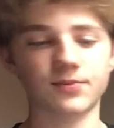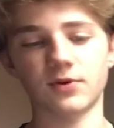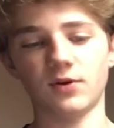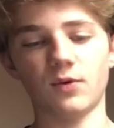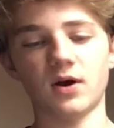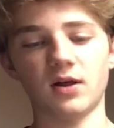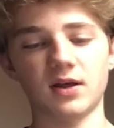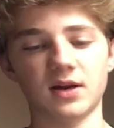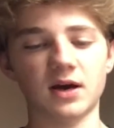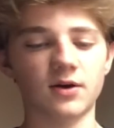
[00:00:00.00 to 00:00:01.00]
pretty well,
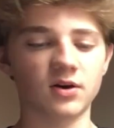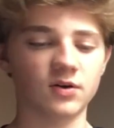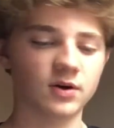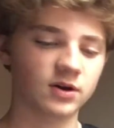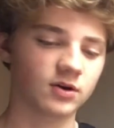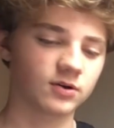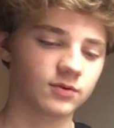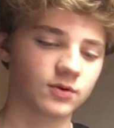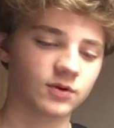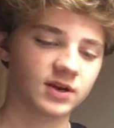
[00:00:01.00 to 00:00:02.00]
and I kind of regret not
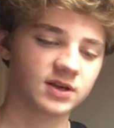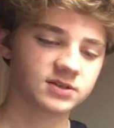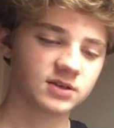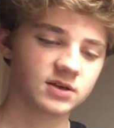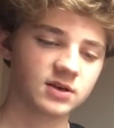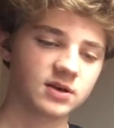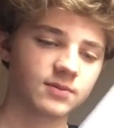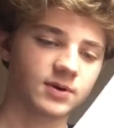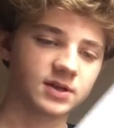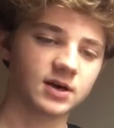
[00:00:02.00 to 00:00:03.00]
recording it.
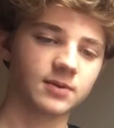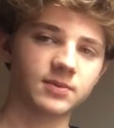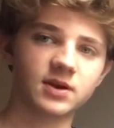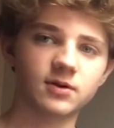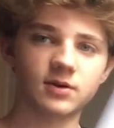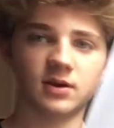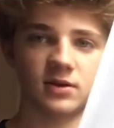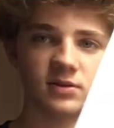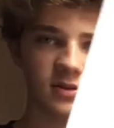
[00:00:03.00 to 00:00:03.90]
But here it is.